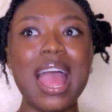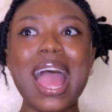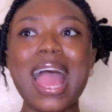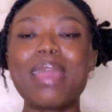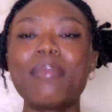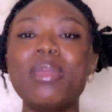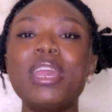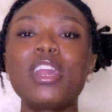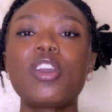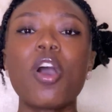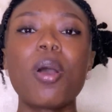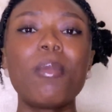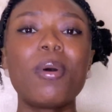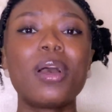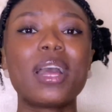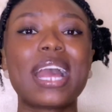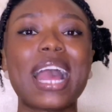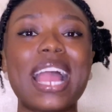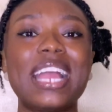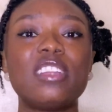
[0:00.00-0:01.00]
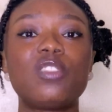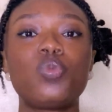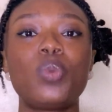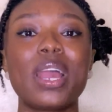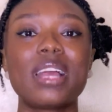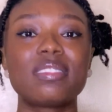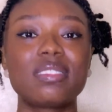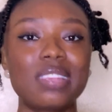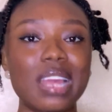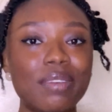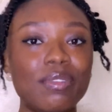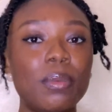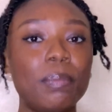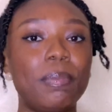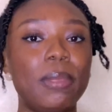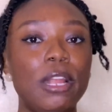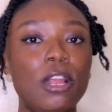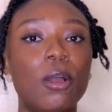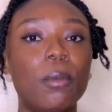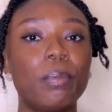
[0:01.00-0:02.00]
I mean, come on guys, we are 7
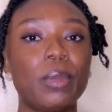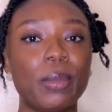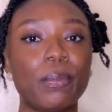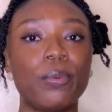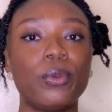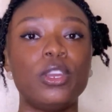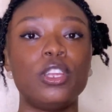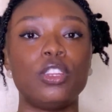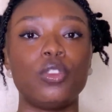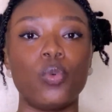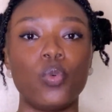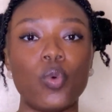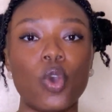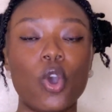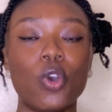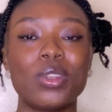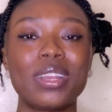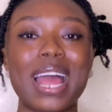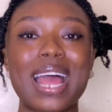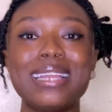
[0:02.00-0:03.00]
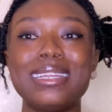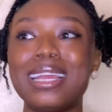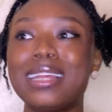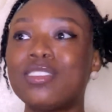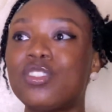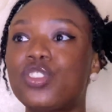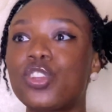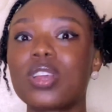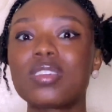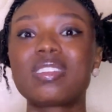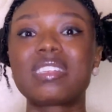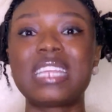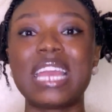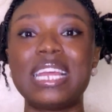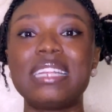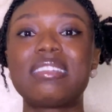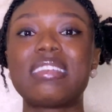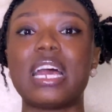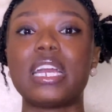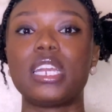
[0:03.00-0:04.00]
billion people in the world and there's just
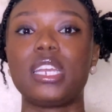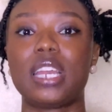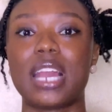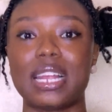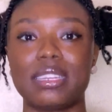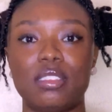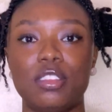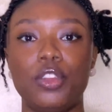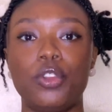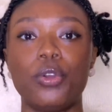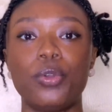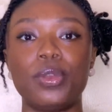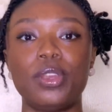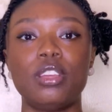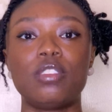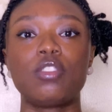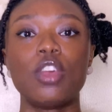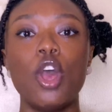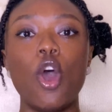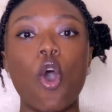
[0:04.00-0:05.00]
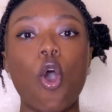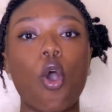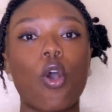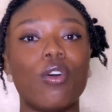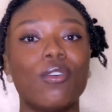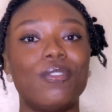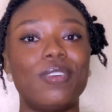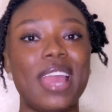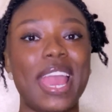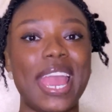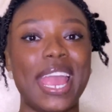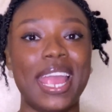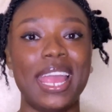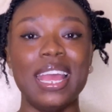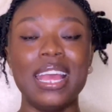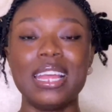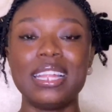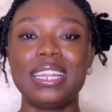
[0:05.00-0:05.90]
10 categories of hair.